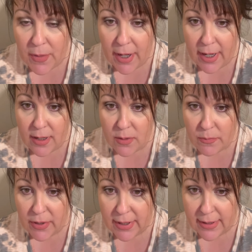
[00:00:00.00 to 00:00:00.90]

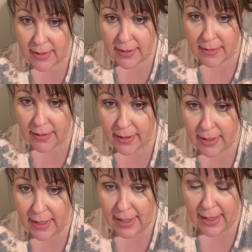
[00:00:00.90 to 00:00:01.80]

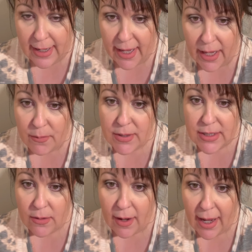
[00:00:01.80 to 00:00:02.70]
It was
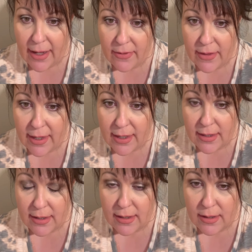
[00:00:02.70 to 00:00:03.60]
so high that
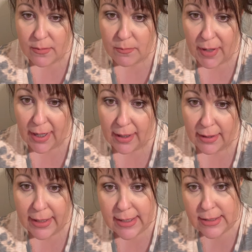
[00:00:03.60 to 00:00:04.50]
my
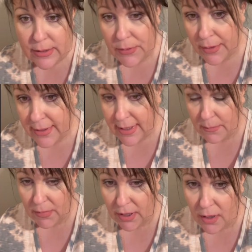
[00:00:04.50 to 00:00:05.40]
cousin who lives down
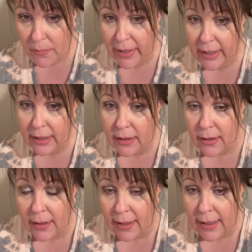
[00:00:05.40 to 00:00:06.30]
below me,
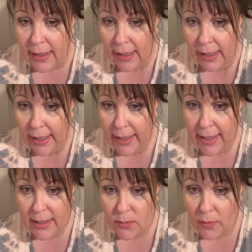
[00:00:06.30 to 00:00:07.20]
he
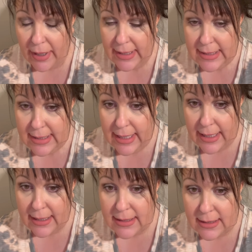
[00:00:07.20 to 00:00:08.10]
had to wait his
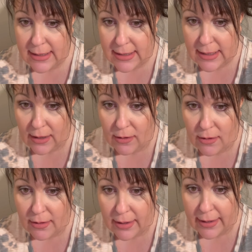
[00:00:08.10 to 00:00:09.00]
kids and his
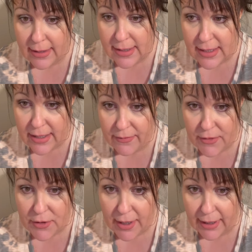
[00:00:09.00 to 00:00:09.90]
dog and stuff and
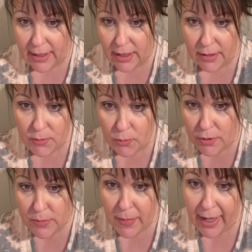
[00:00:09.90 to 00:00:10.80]
try to get up
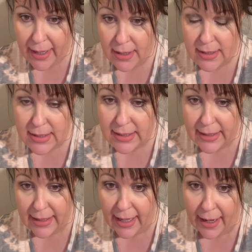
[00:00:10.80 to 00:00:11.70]
towards my house to
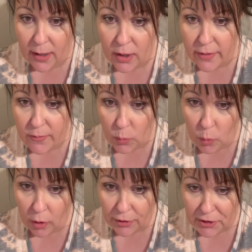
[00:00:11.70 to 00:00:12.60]
get out of the
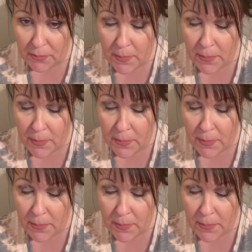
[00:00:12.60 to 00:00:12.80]
water.